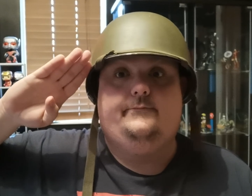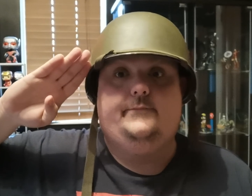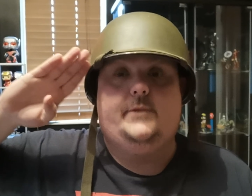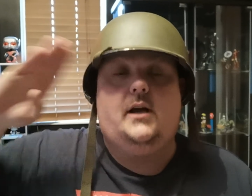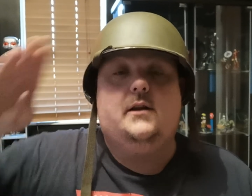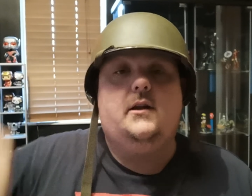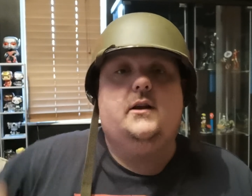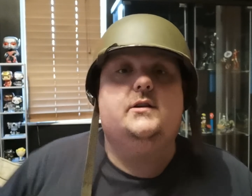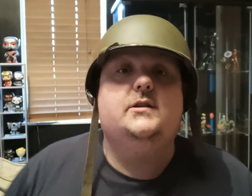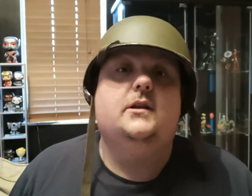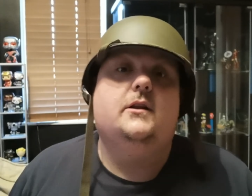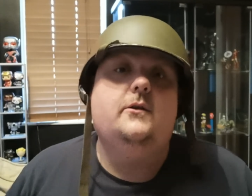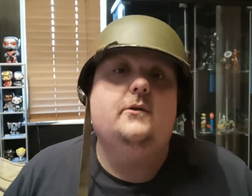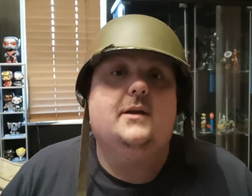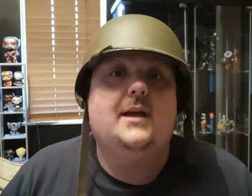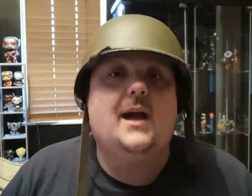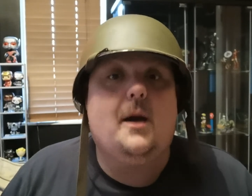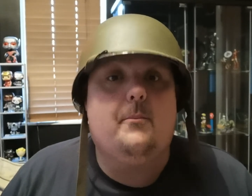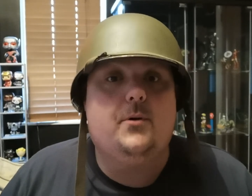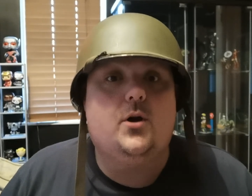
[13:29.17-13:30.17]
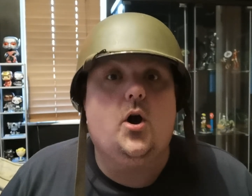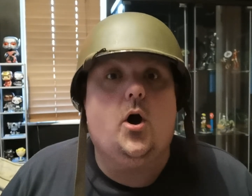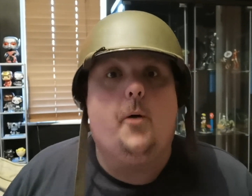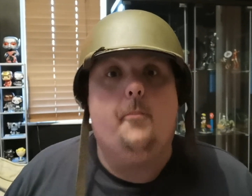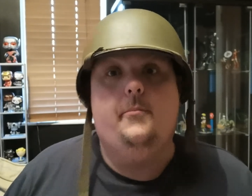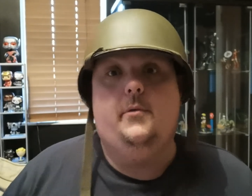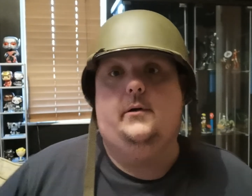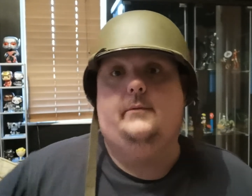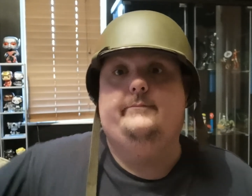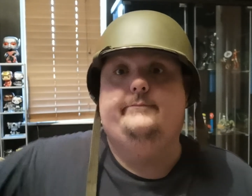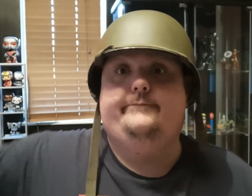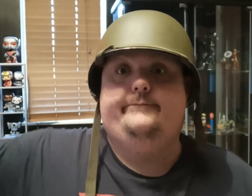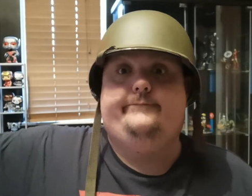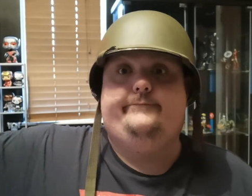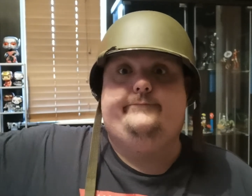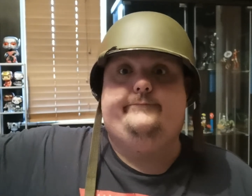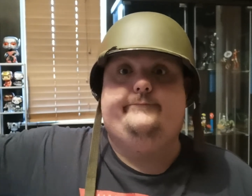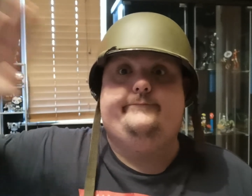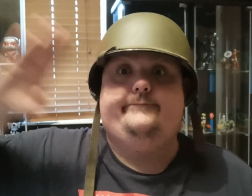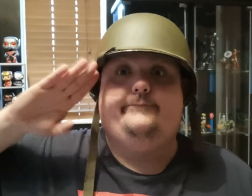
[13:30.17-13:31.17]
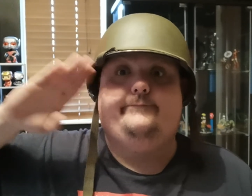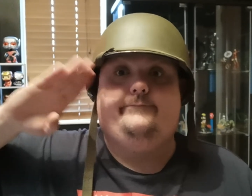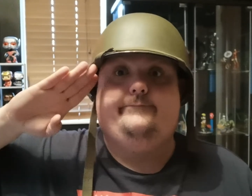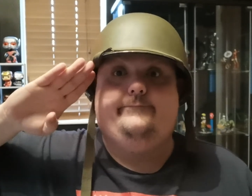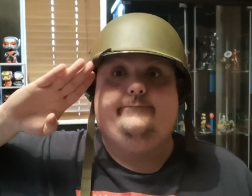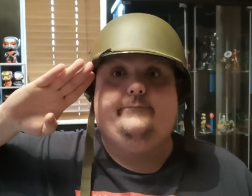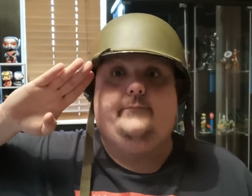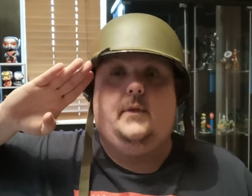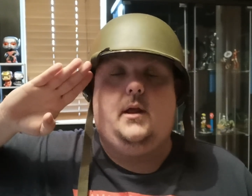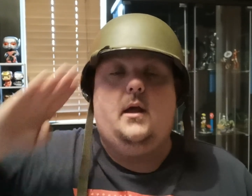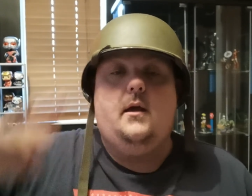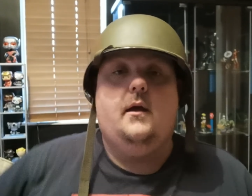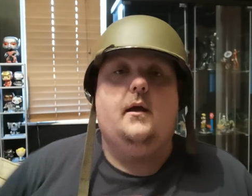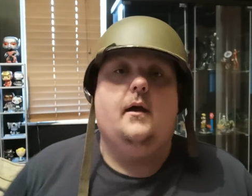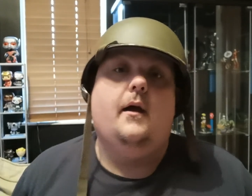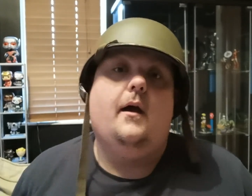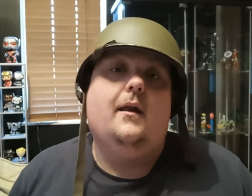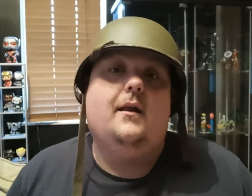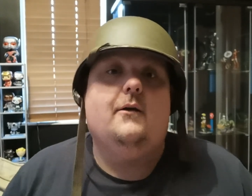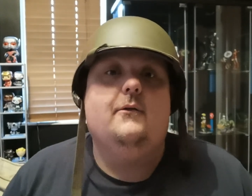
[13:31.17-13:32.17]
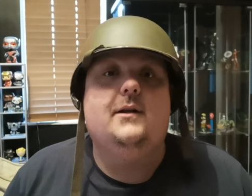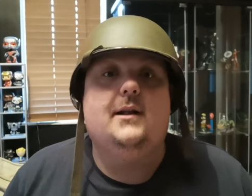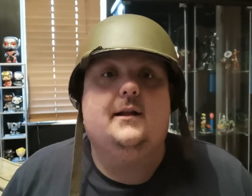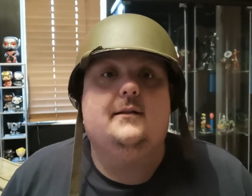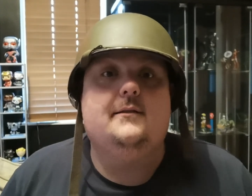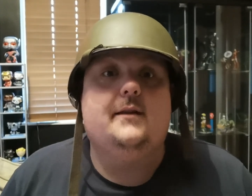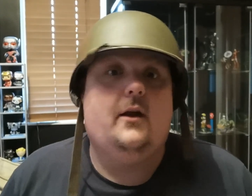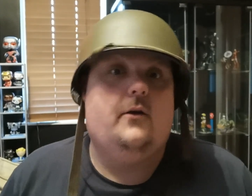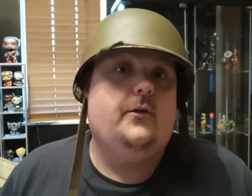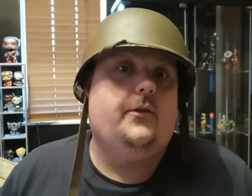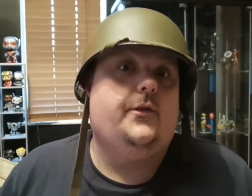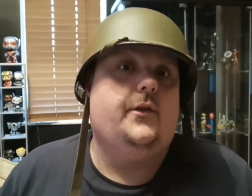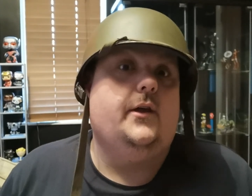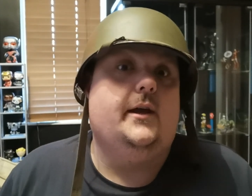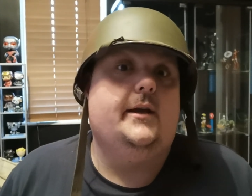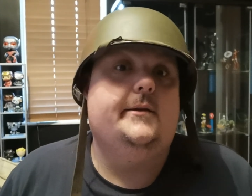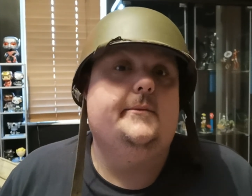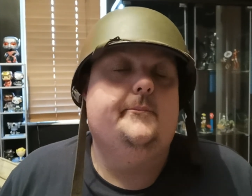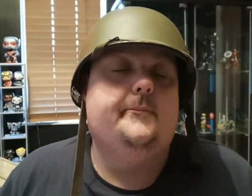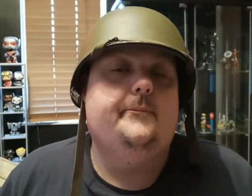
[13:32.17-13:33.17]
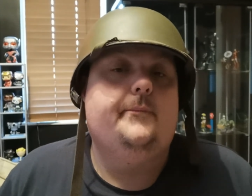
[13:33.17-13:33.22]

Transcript: And I salute Capcom. And I'm glad they're a thing.